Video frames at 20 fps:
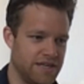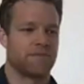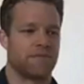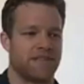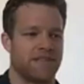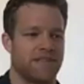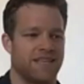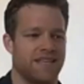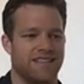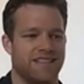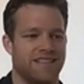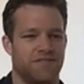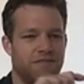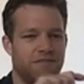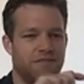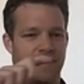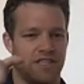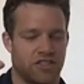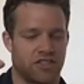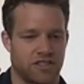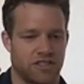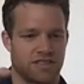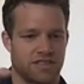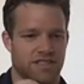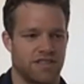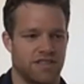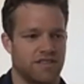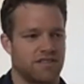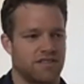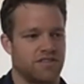But then the features
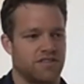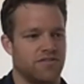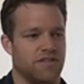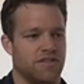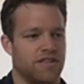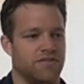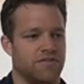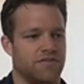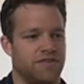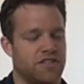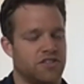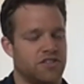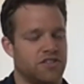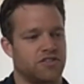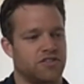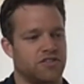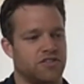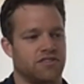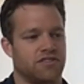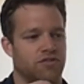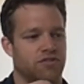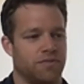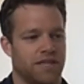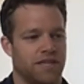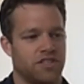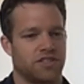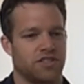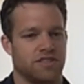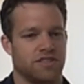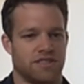and the, the feature
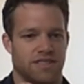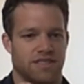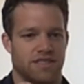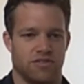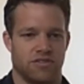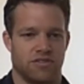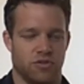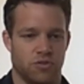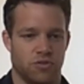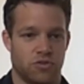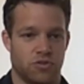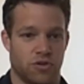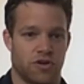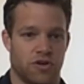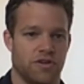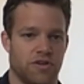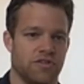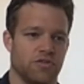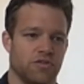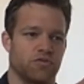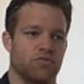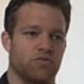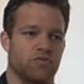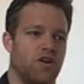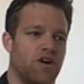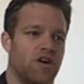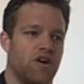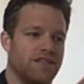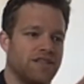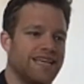transformations that do turn those
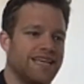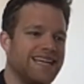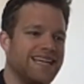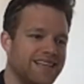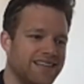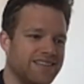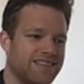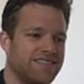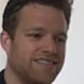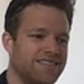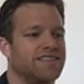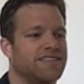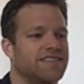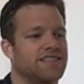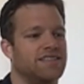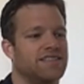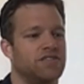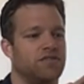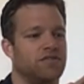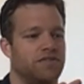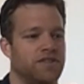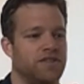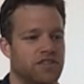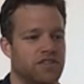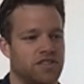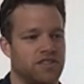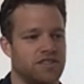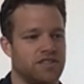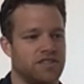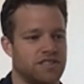raw data into
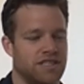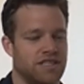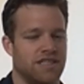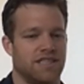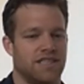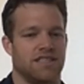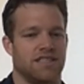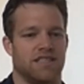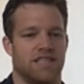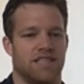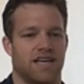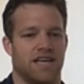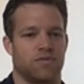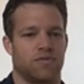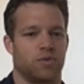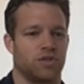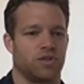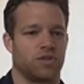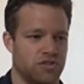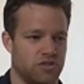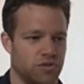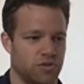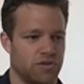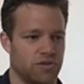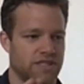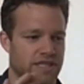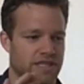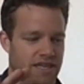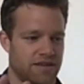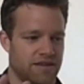features, that was
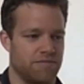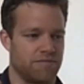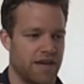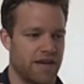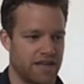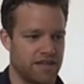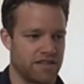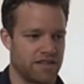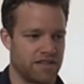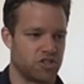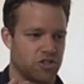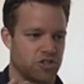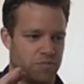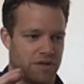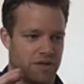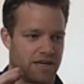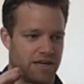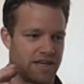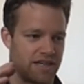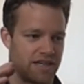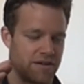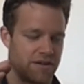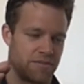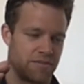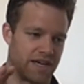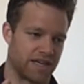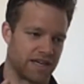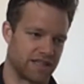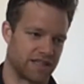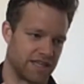stored and managed by
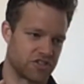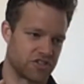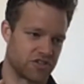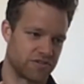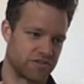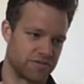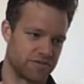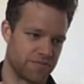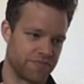Michelangelo.